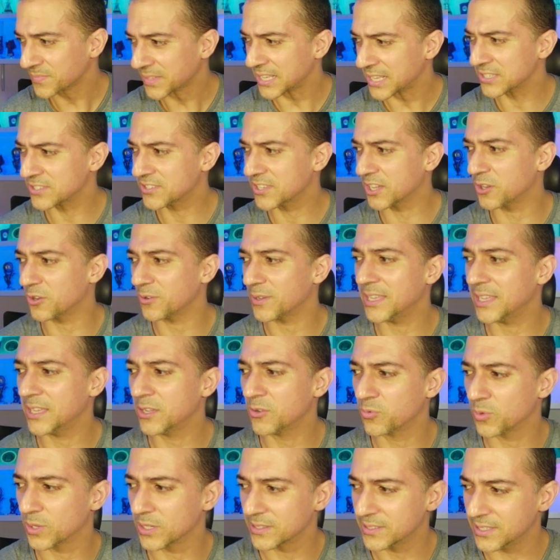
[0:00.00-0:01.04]
So he
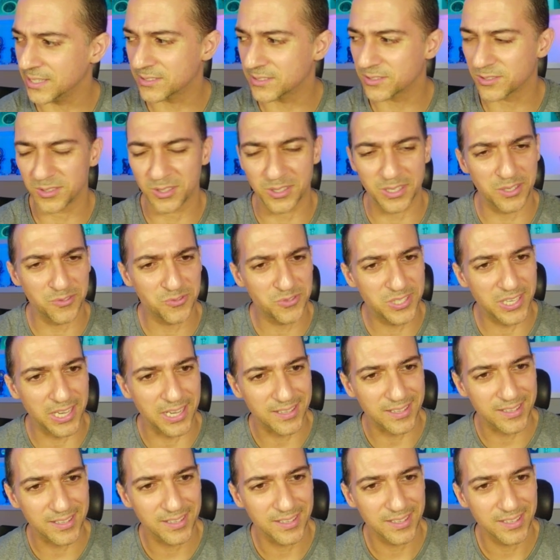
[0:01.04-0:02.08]
will need to give
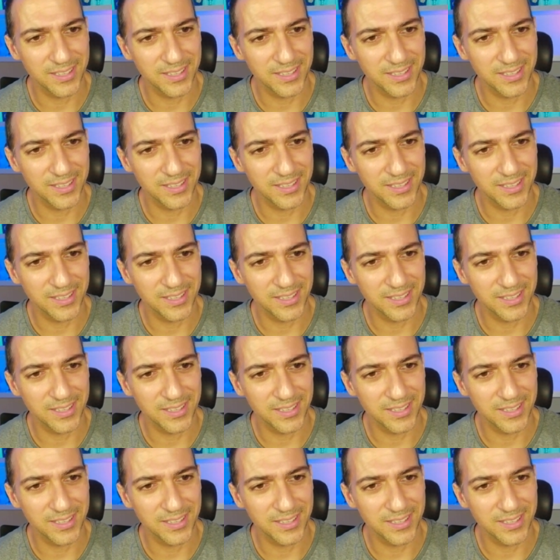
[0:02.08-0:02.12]
check.